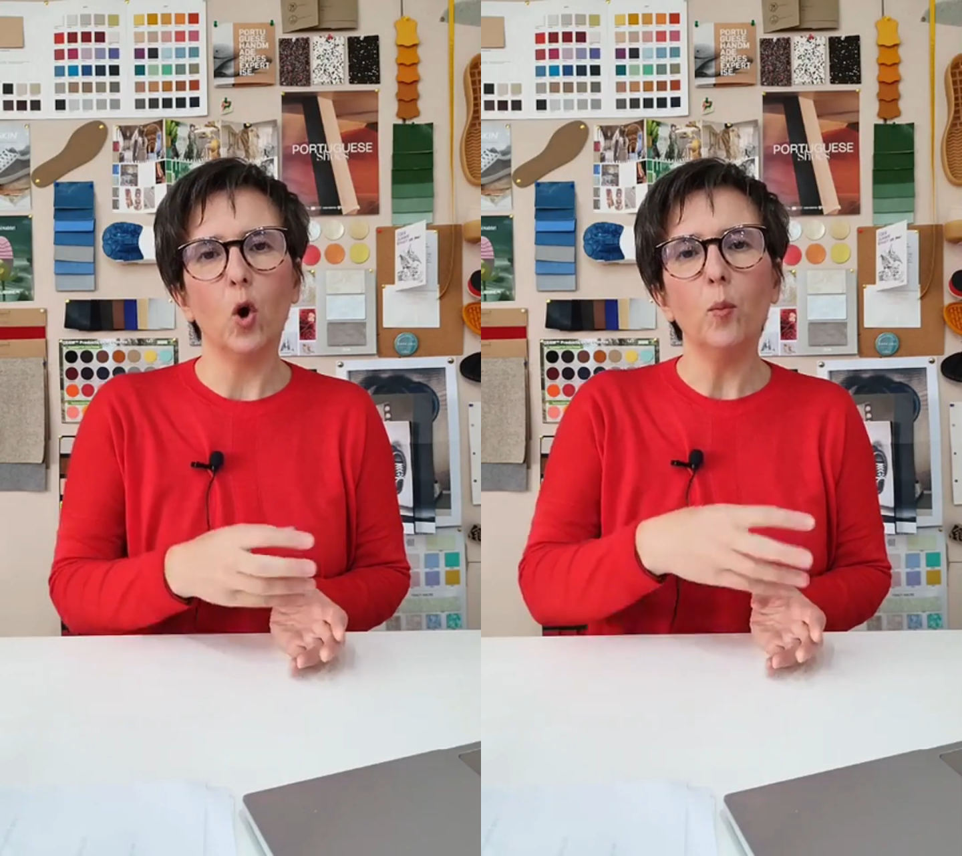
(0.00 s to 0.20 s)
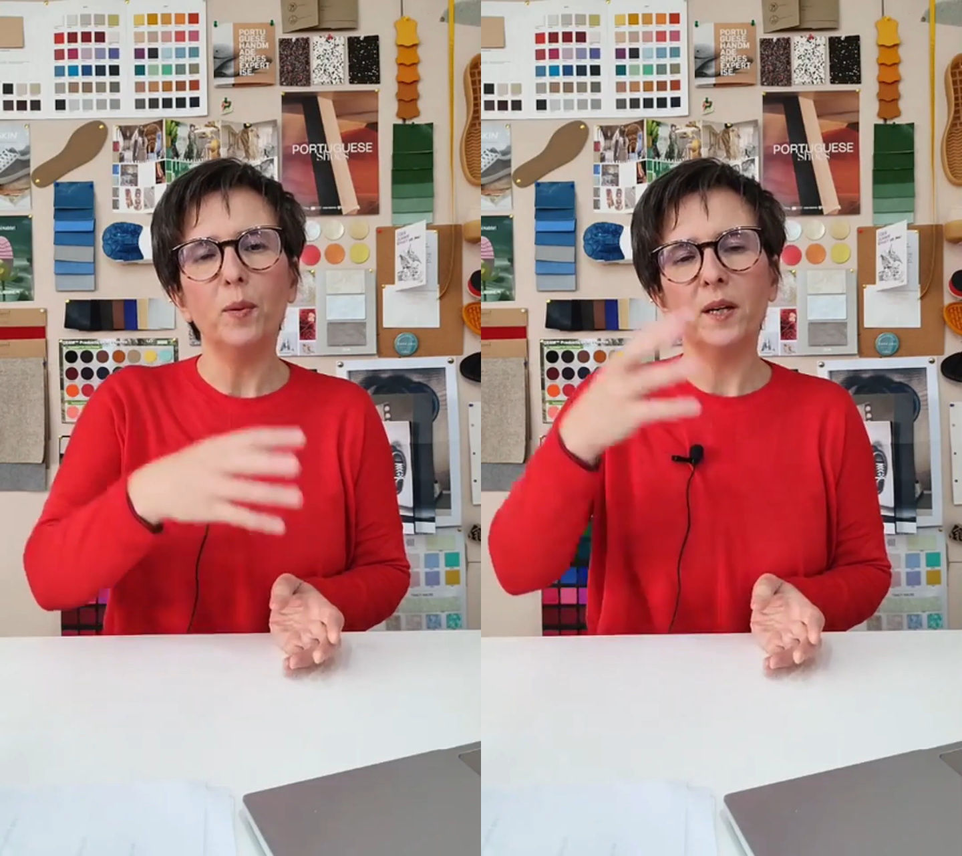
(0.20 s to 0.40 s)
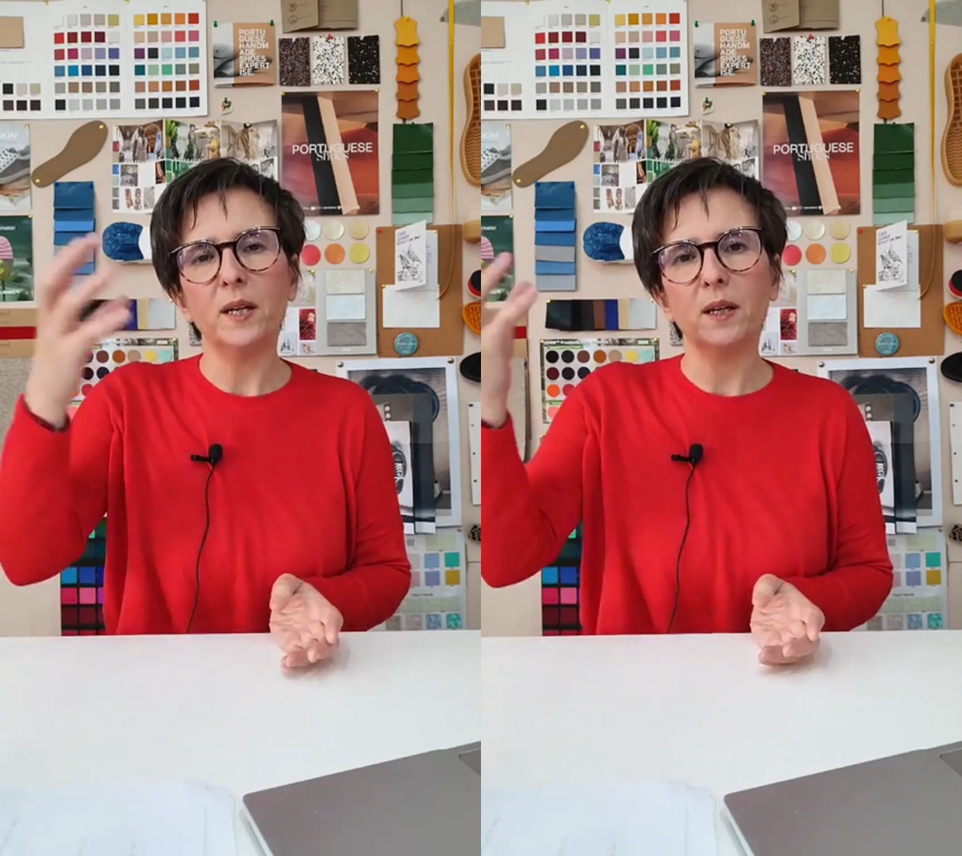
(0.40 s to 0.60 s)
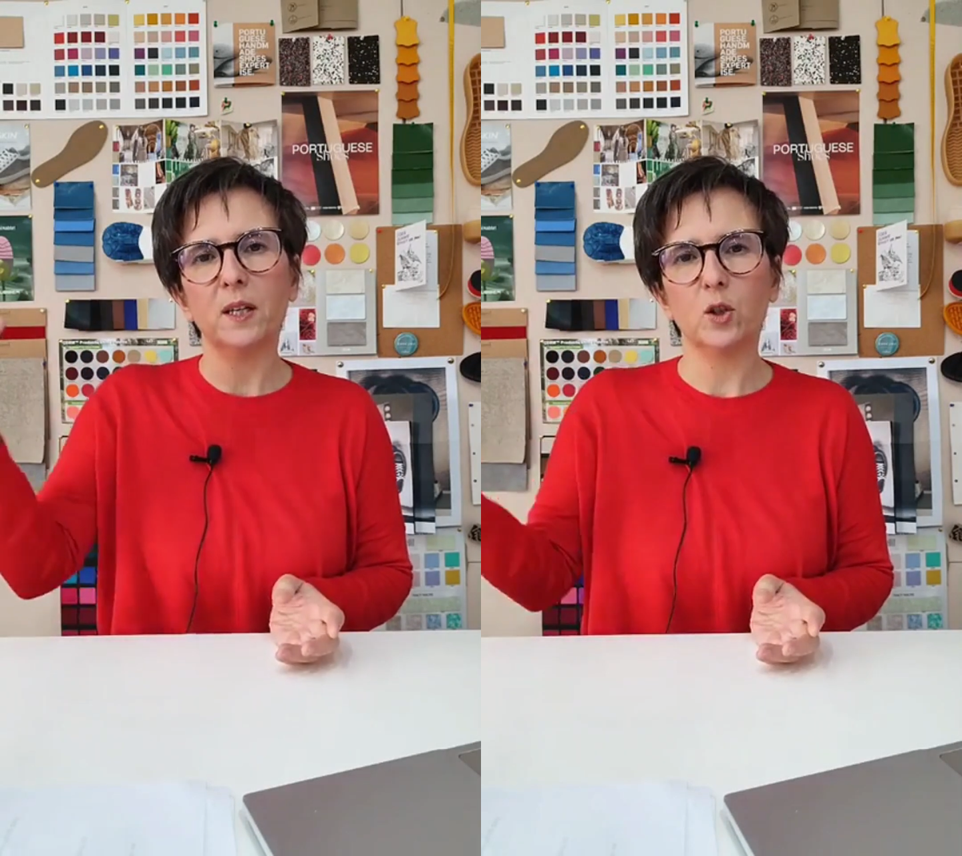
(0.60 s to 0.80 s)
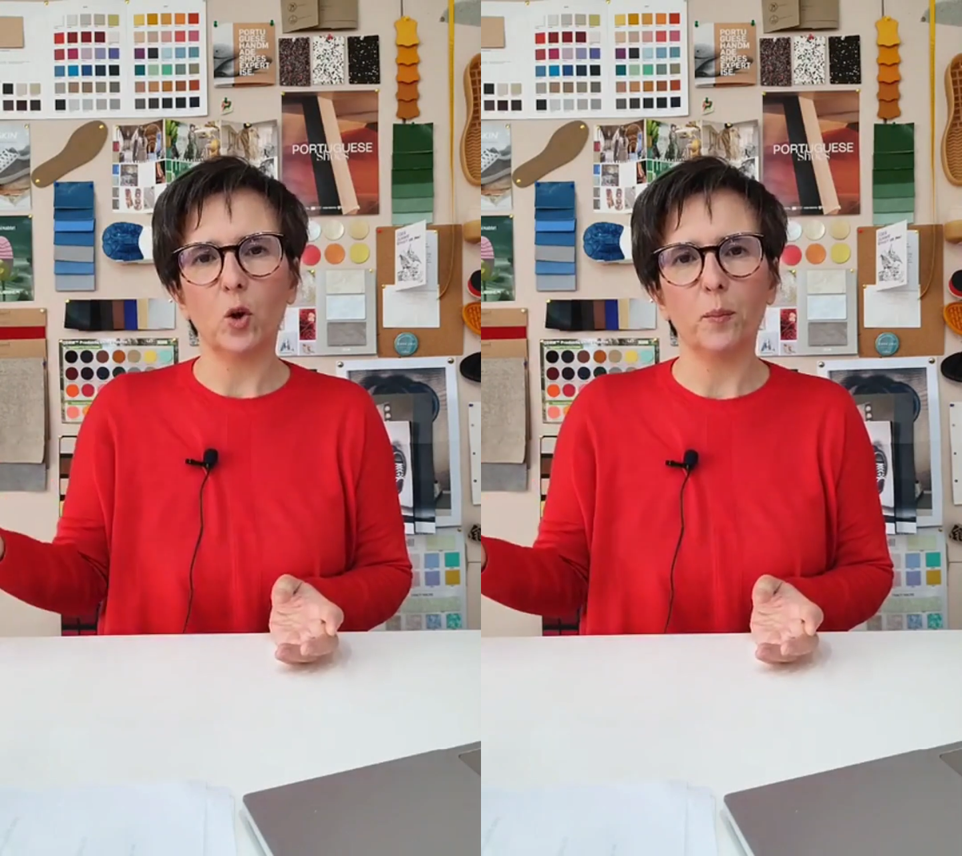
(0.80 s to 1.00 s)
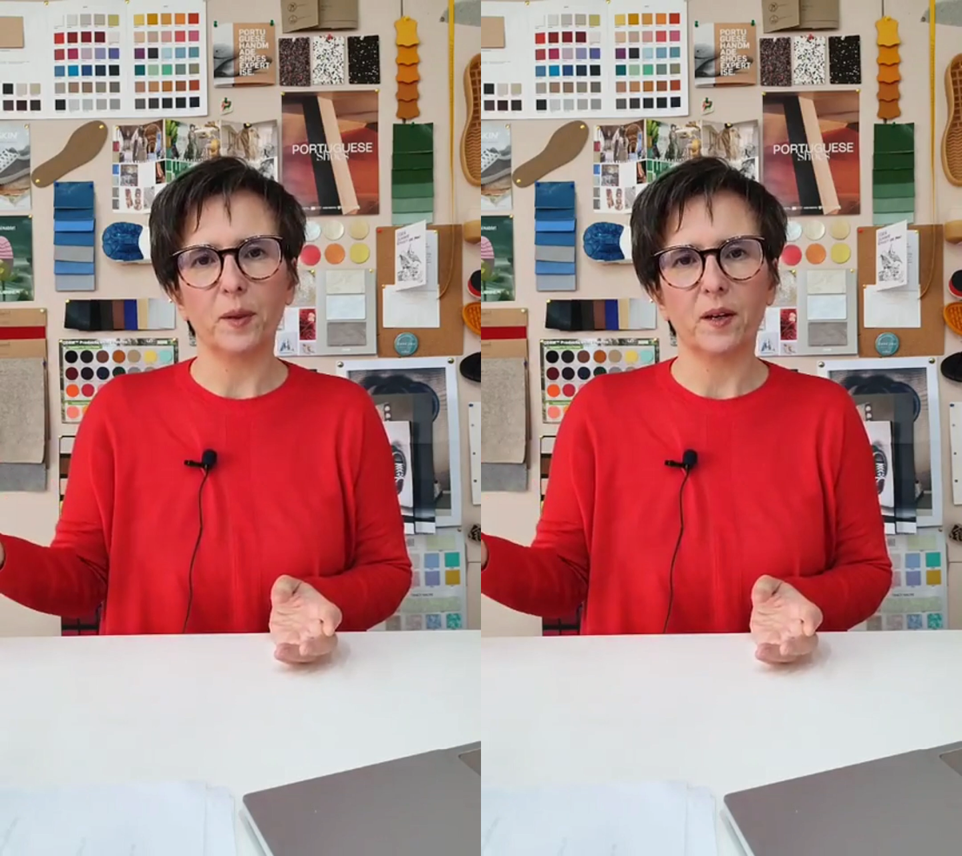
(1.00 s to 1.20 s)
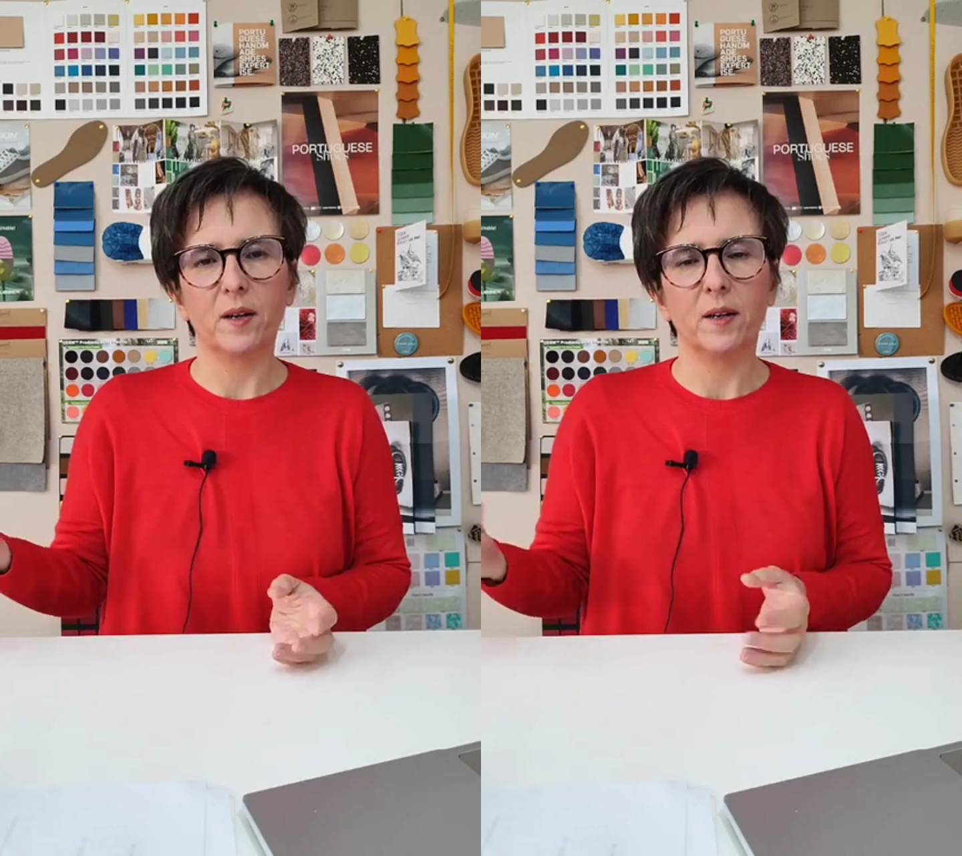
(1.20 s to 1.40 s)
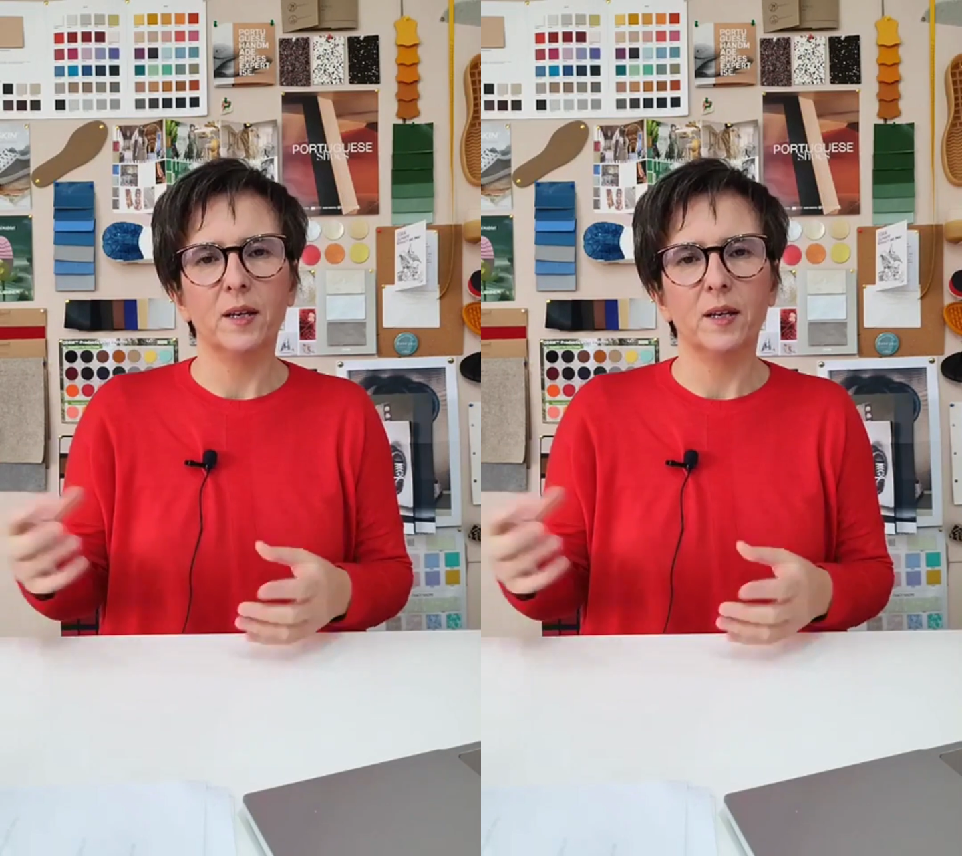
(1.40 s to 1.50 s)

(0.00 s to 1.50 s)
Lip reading: opening a topic.